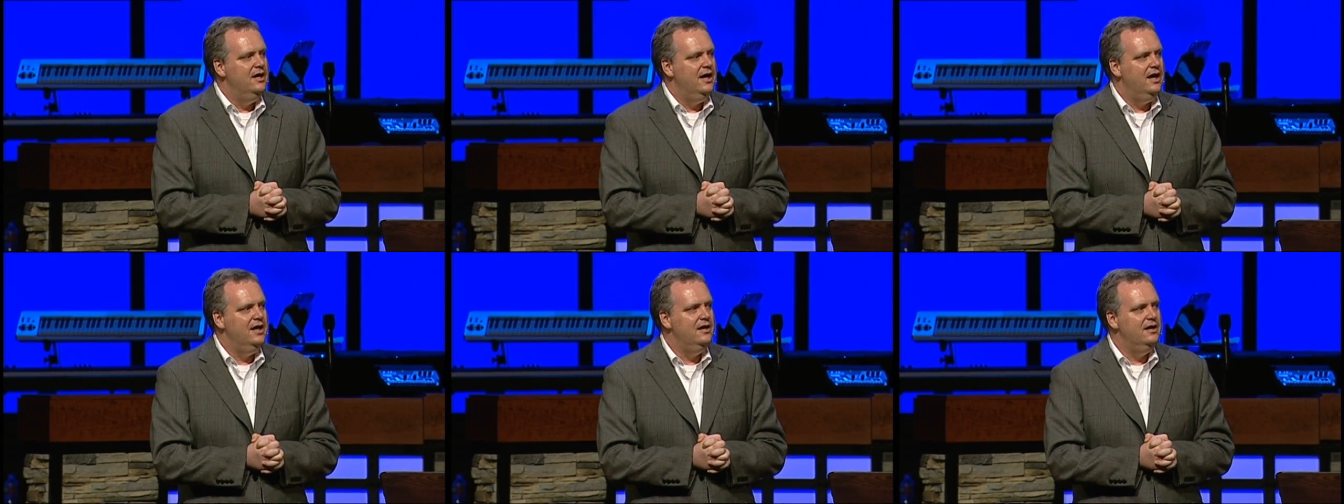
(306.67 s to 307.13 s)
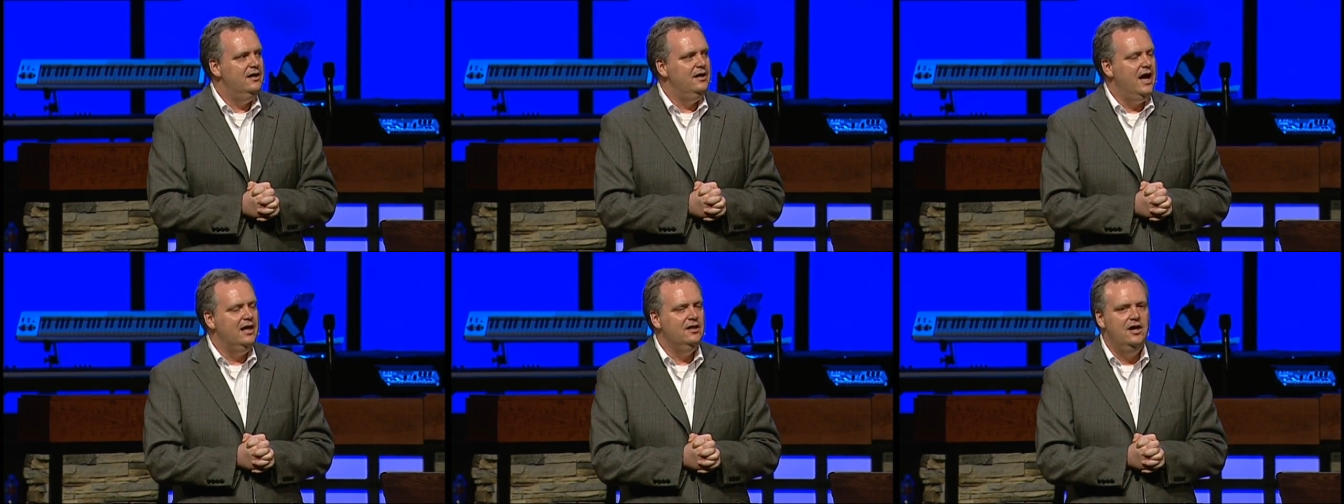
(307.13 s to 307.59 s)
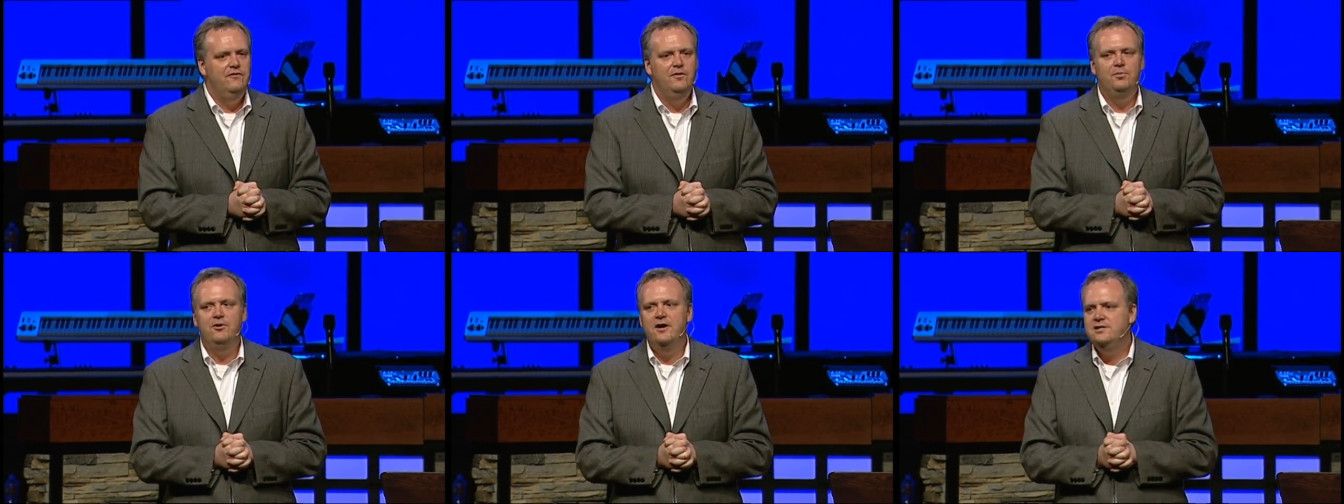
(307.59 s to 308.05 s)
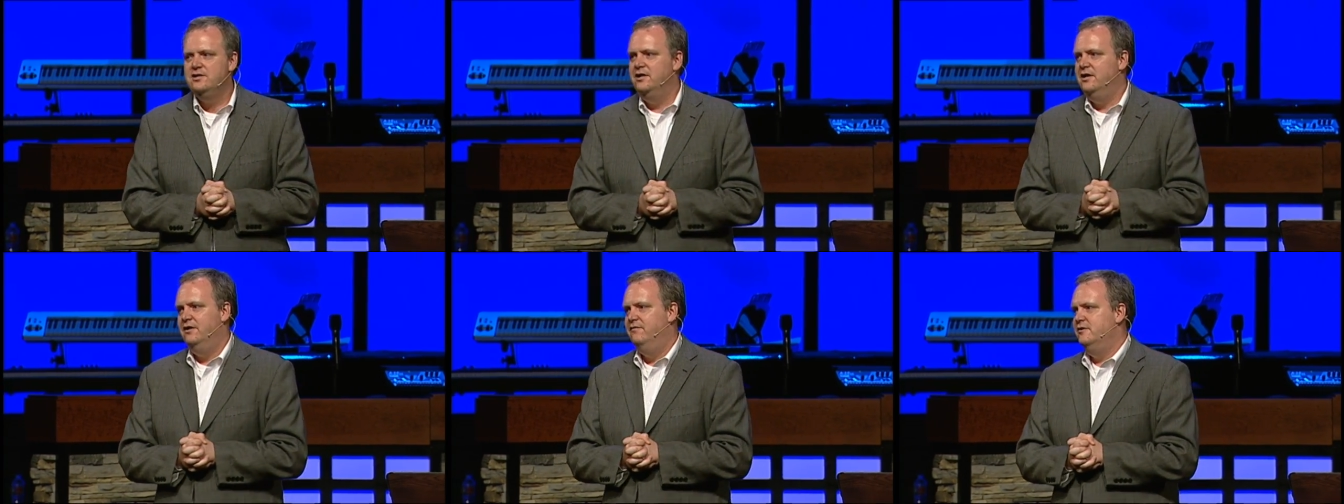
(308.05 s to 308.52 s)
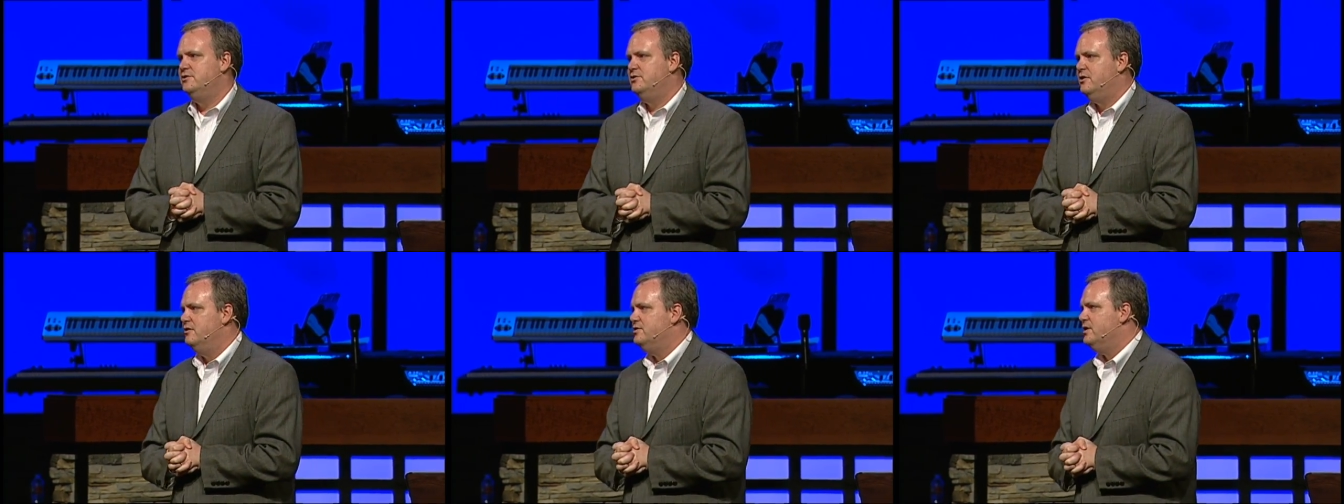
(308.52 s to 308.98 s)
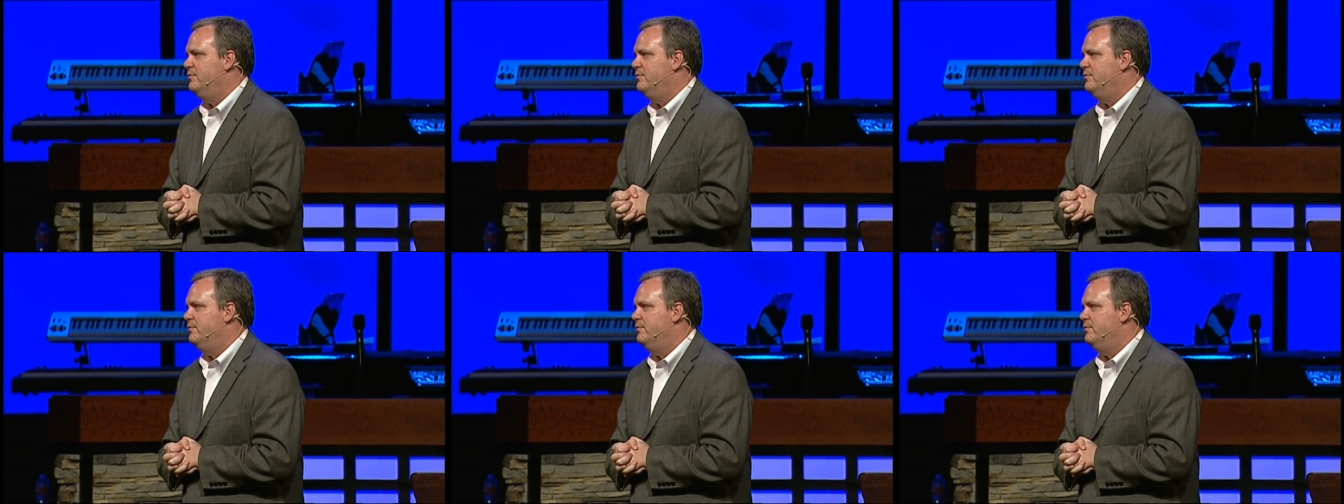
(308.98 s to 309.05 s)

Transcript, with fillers: And uh, I love the present of this church.